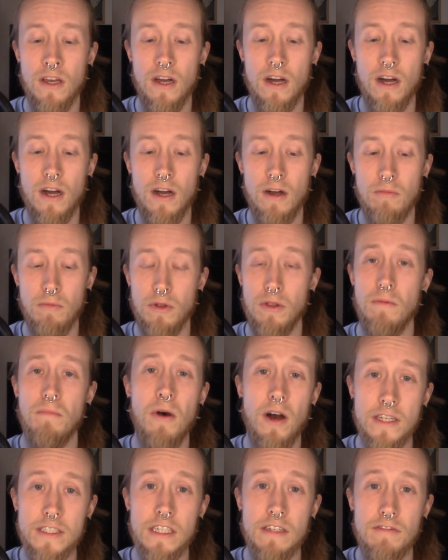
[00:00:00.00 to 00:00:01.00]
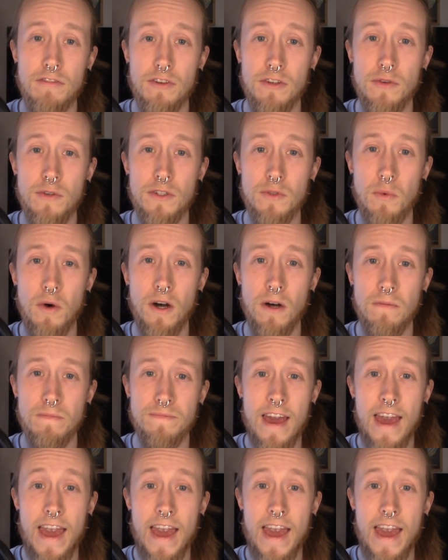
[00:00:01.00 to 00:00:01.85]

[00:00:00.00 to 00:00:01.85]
um, really positive for you as well.